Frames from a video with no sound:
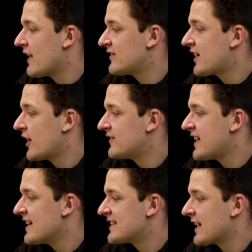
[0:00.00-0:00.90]
you have to kind of
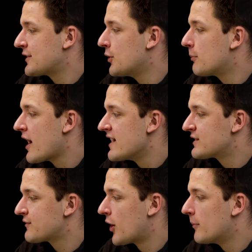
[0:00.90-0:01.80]
take tactical
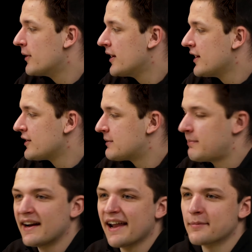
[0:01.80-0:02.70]
breaks from just being an